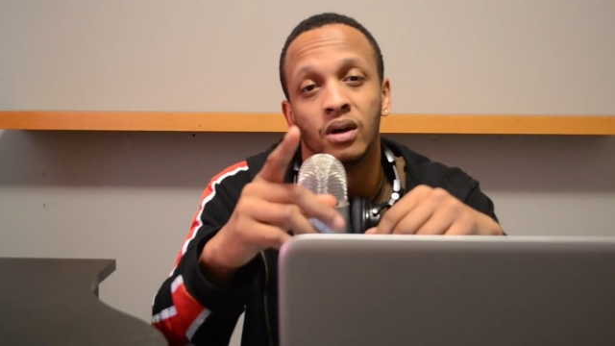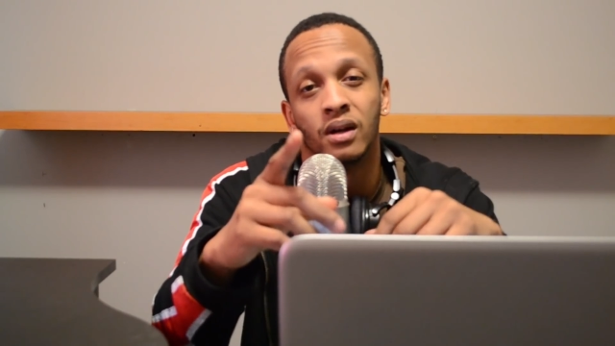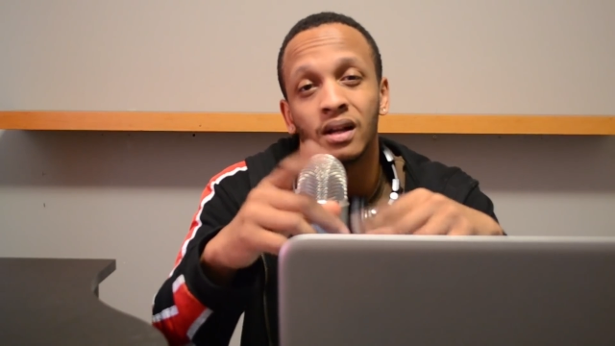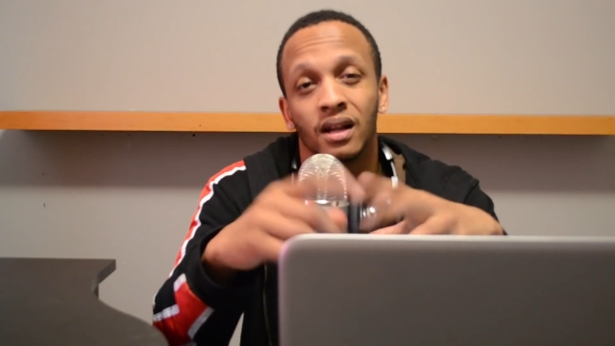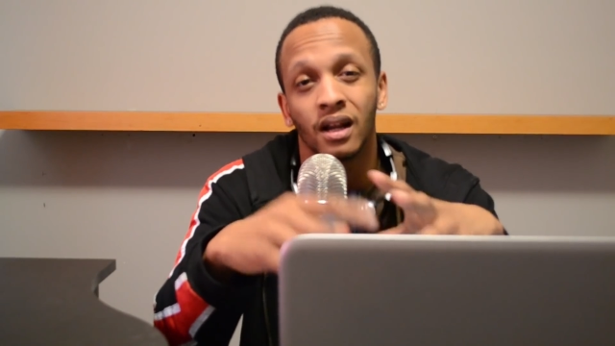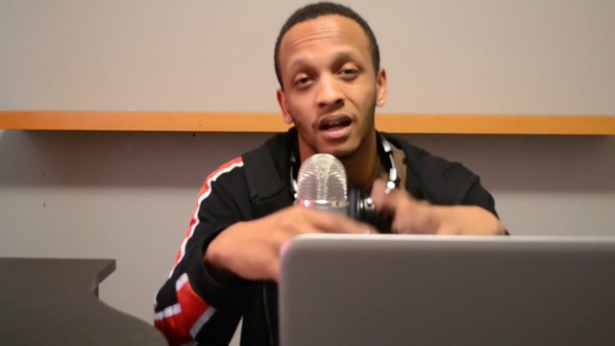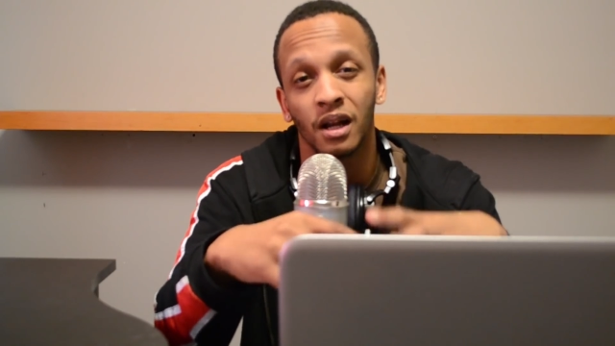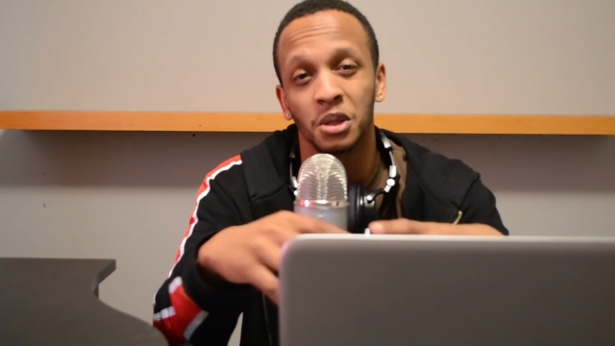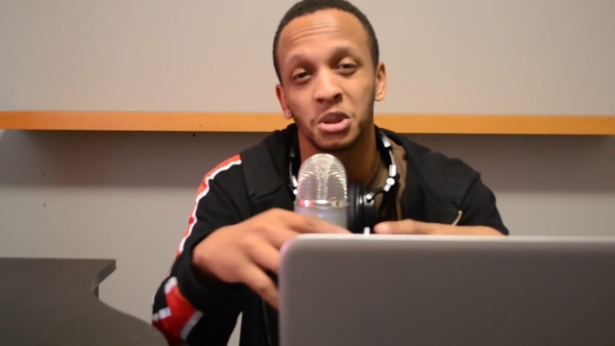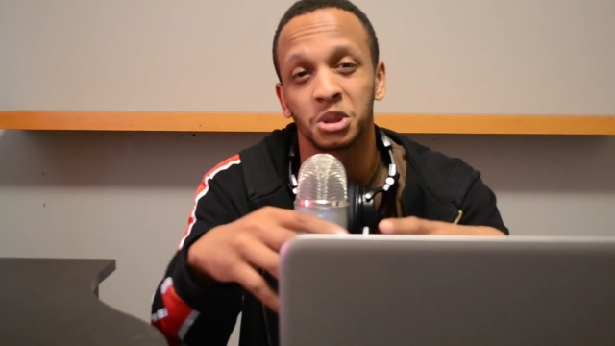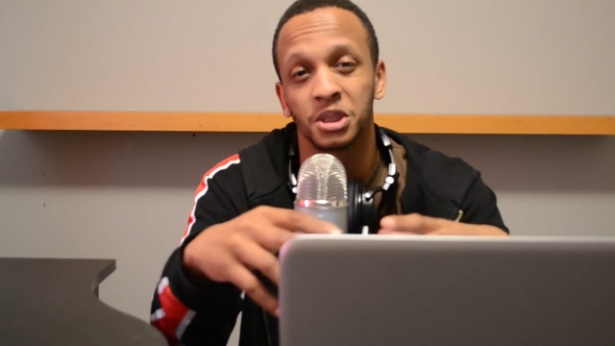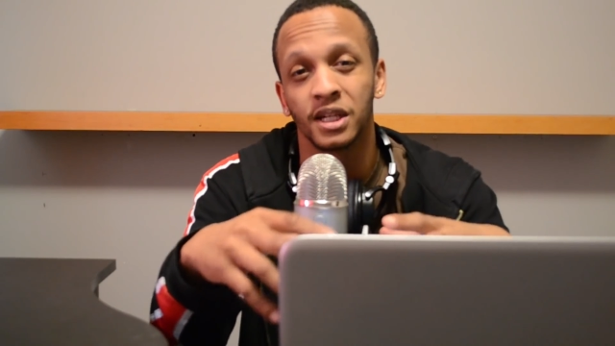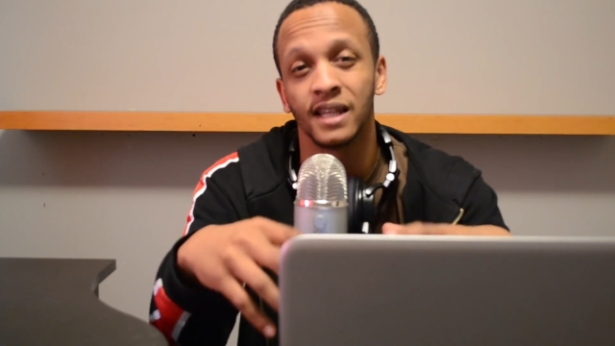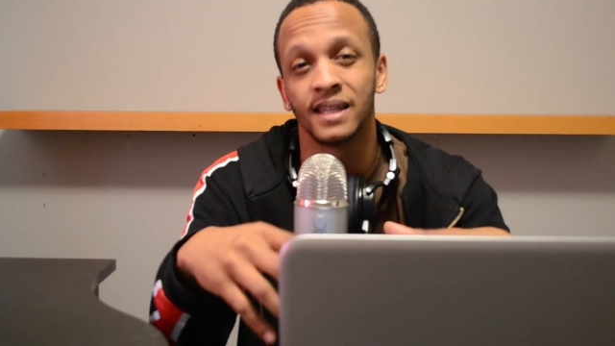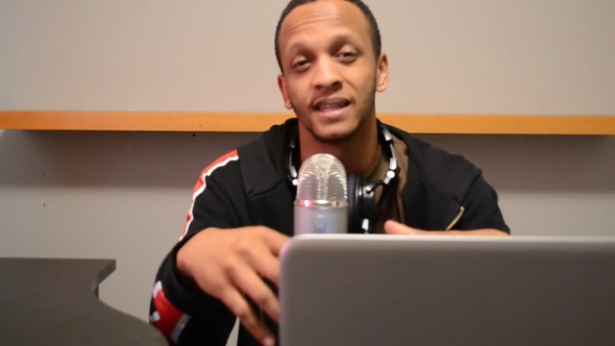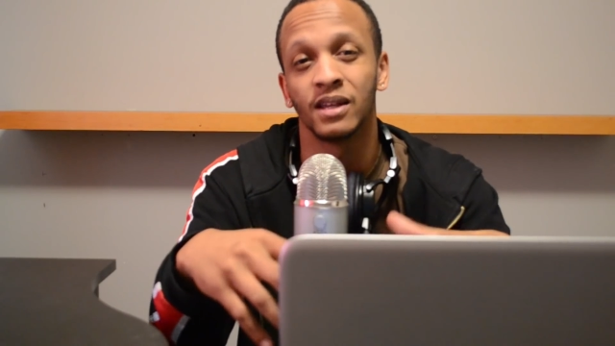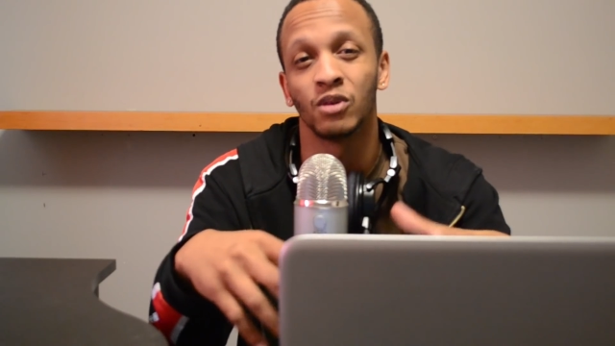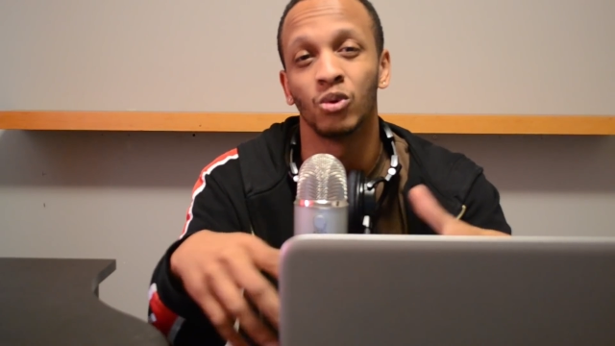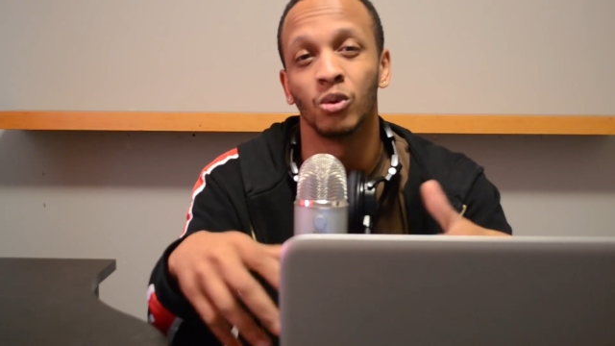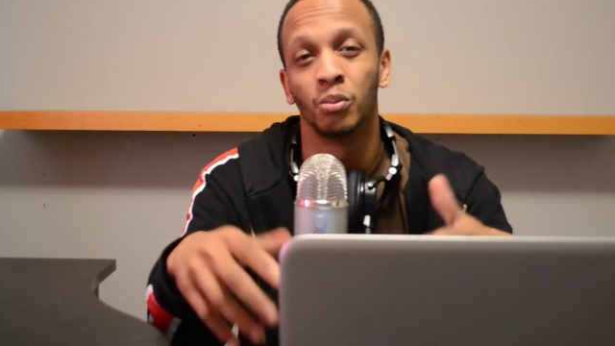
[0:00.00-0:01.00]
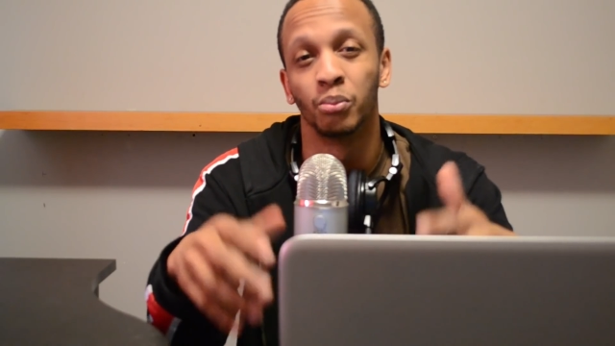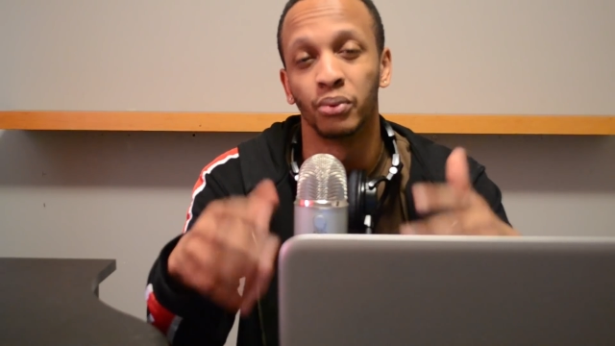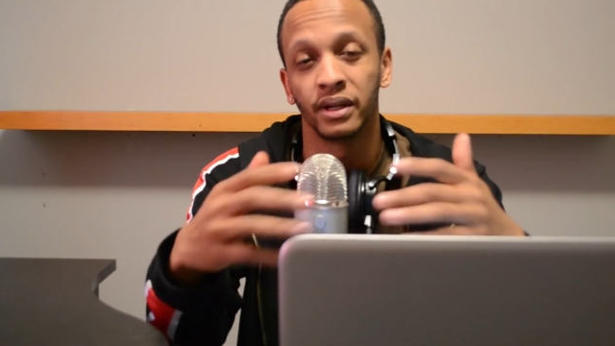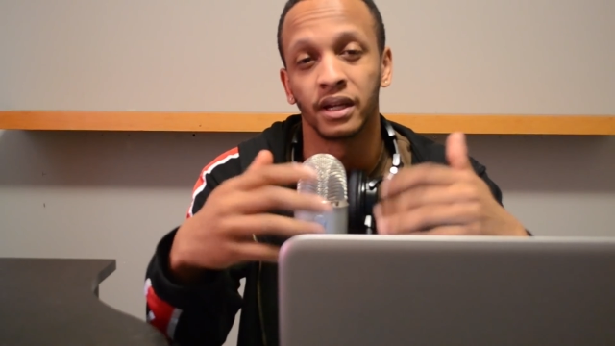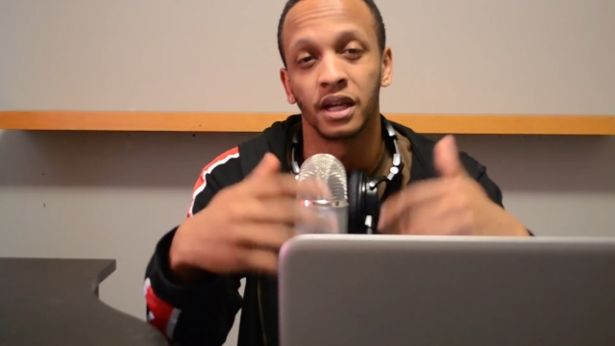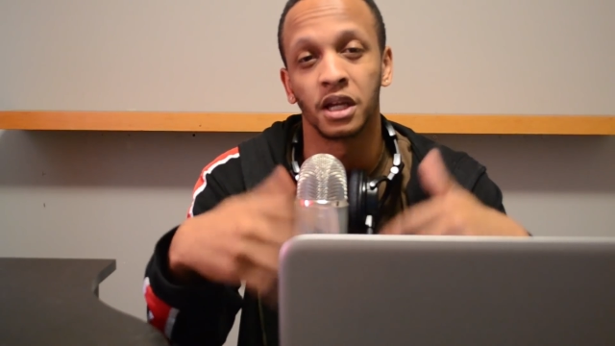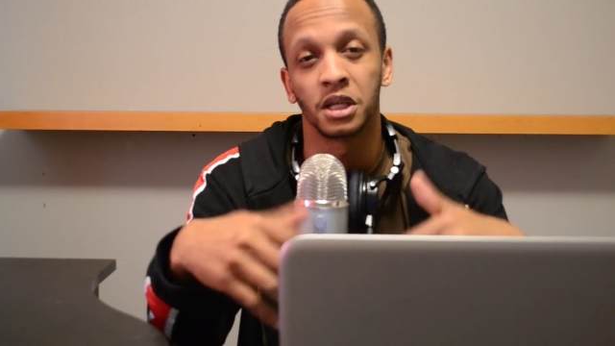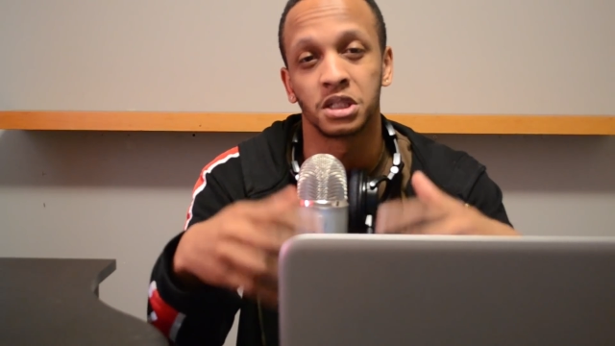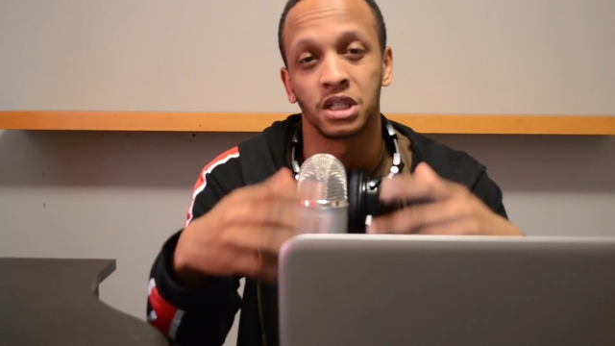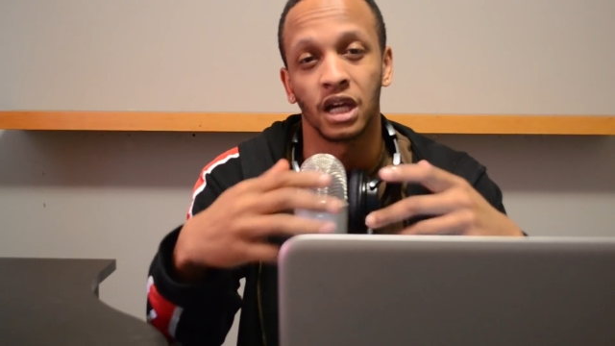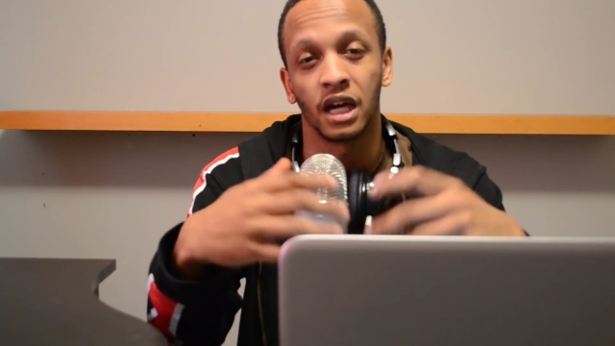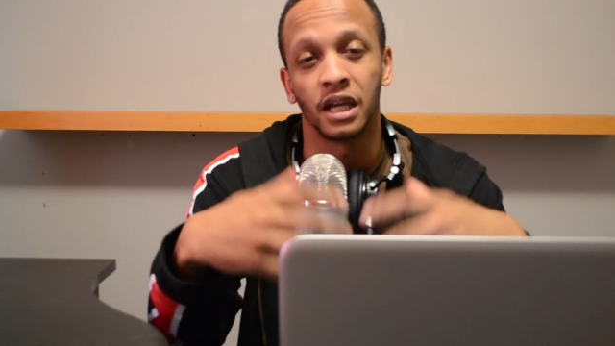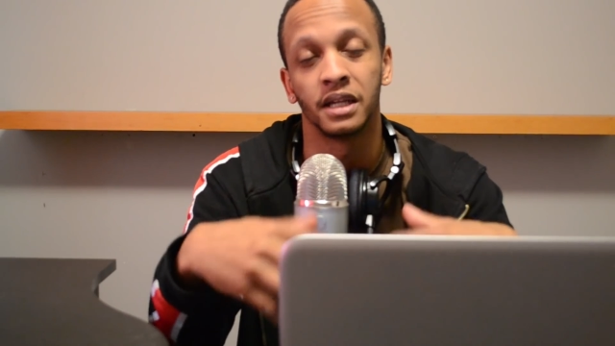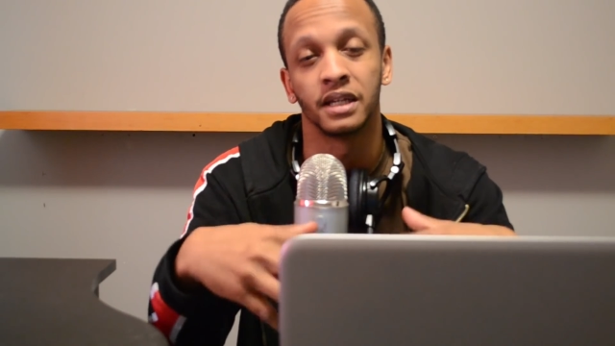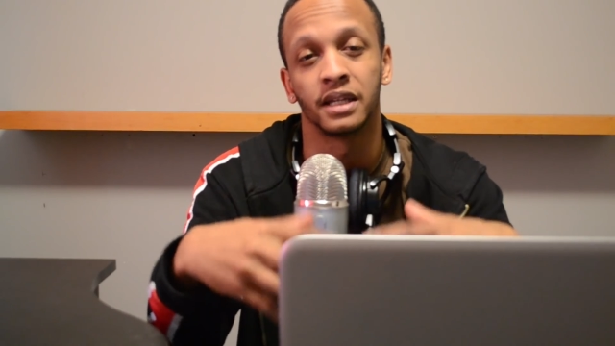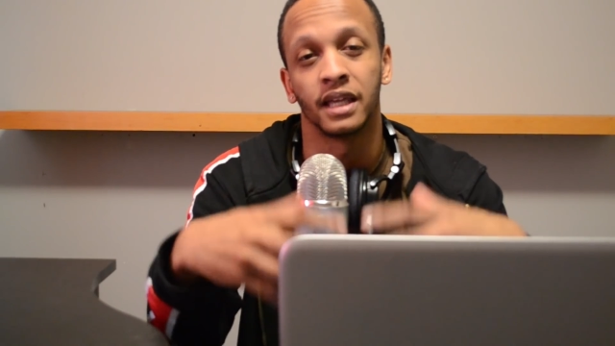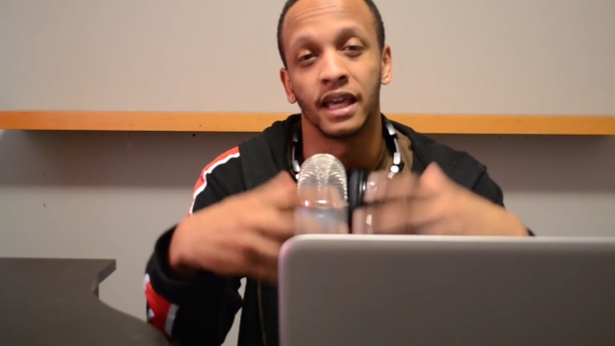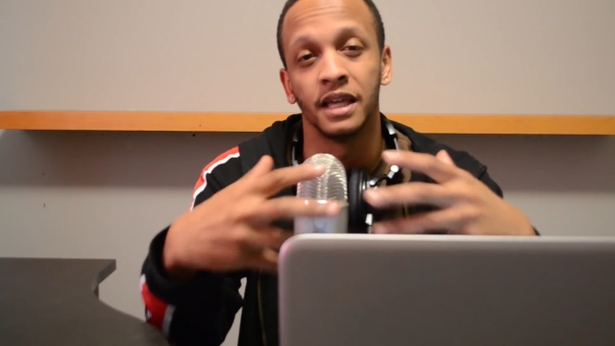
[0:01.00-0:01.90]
And I understand that we're bringing Sonic